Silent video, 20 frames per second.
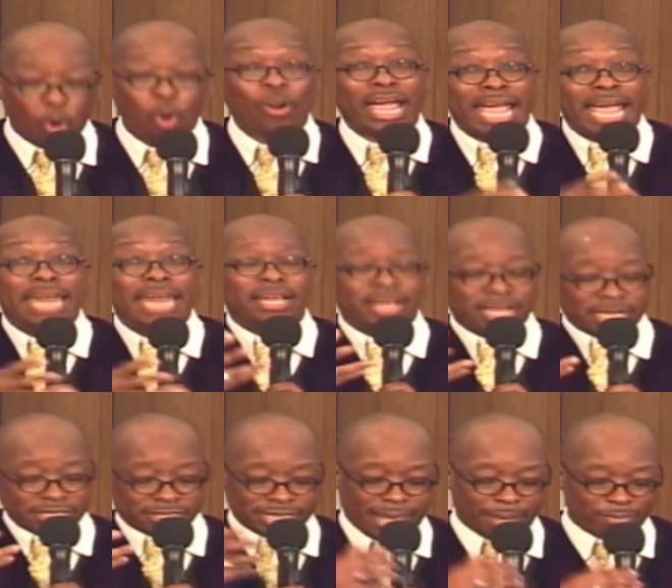in
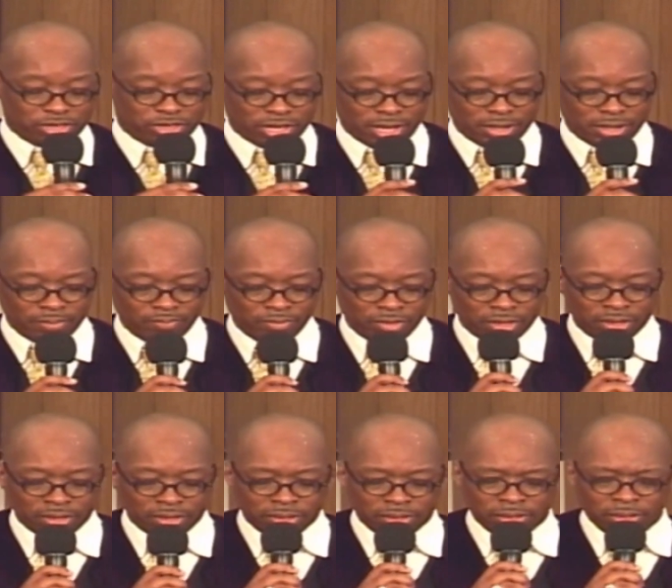conception.
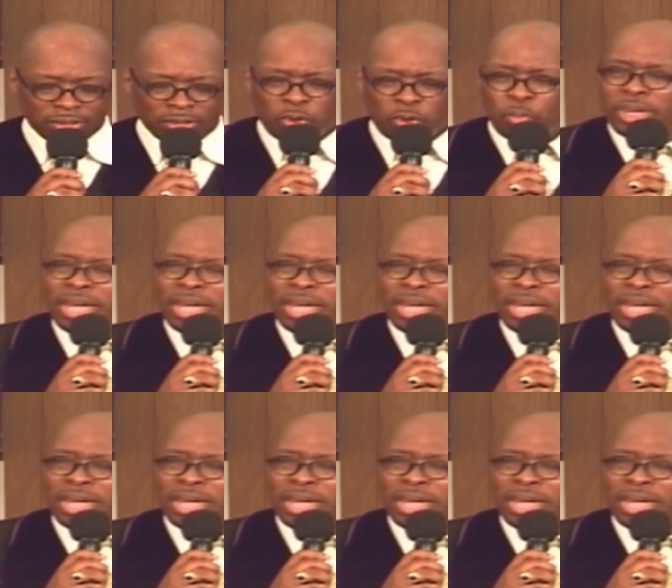We got to